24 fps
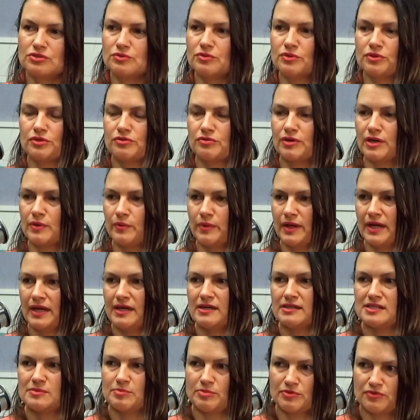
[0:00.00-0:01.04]
2 or 3
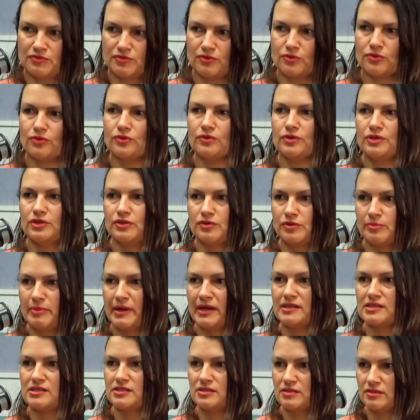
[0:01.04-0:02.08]
weeks before you're
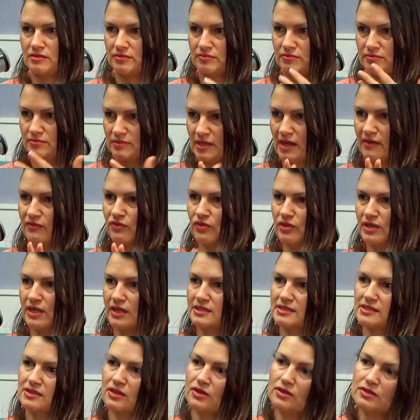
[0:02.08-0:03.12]
about to have your
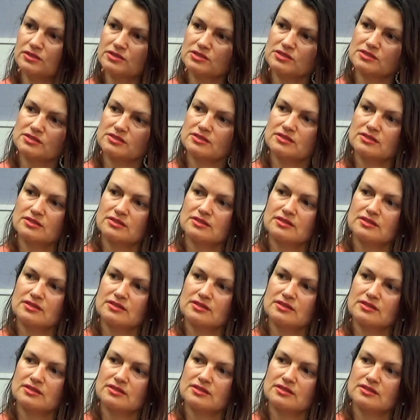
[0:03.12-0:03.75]
next lot